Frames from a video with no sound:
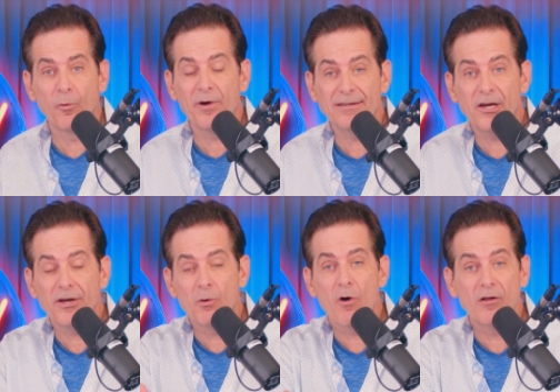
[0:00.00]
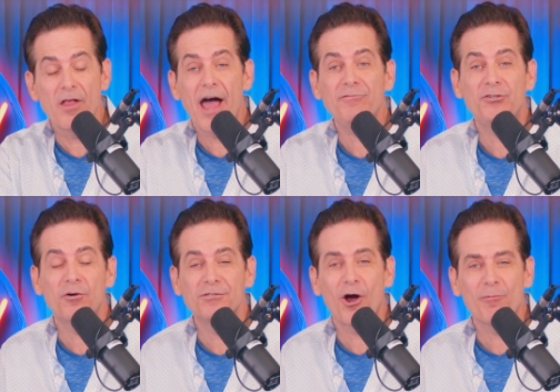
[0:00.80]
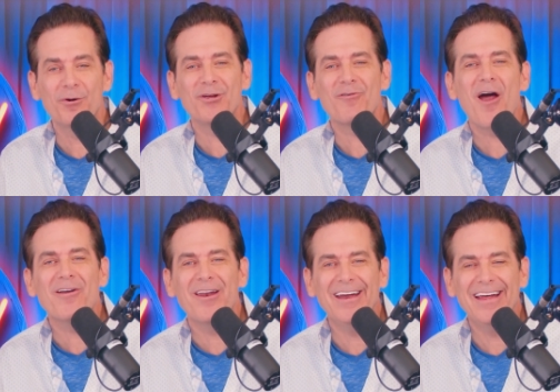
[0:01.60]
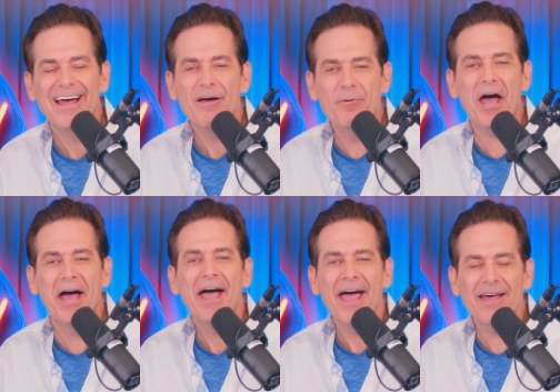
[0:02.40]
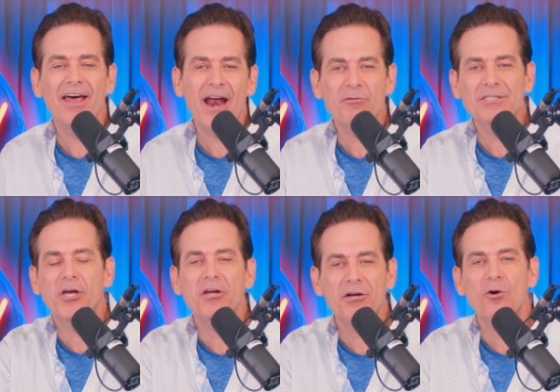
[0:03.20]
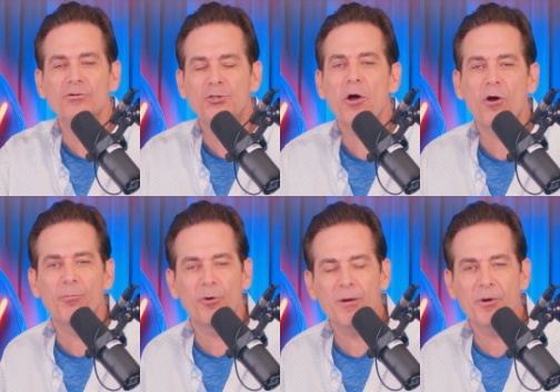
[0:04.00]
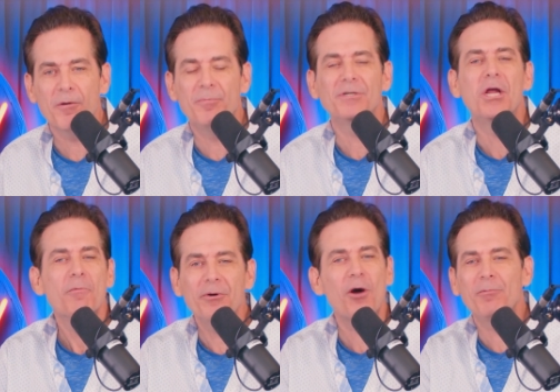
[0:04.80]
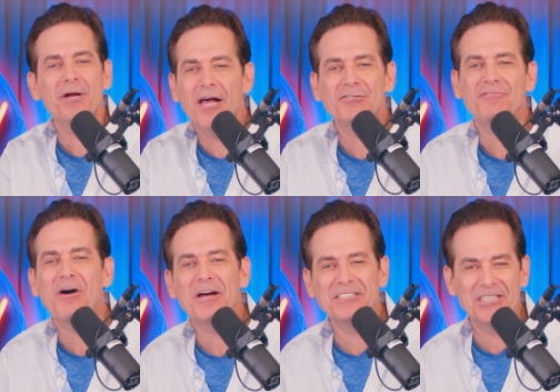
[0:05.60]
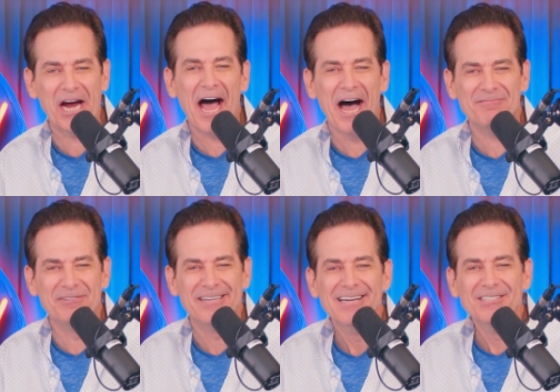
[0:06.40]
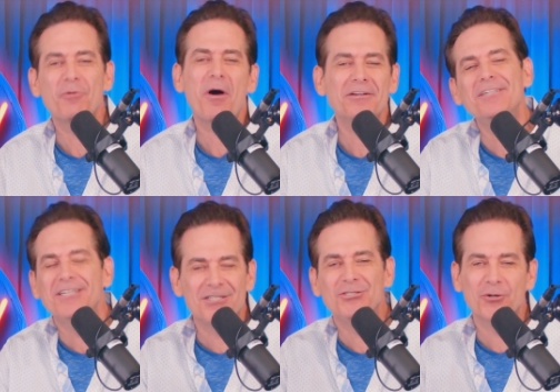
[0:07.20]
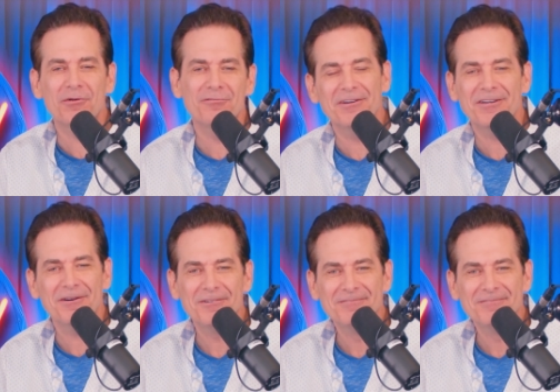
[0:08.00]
where I tell you where our live shows are, but there aren't any. And then I would tell you to go join our premium, but, but nobody has a fucking job. So why don't you just enjoy the video?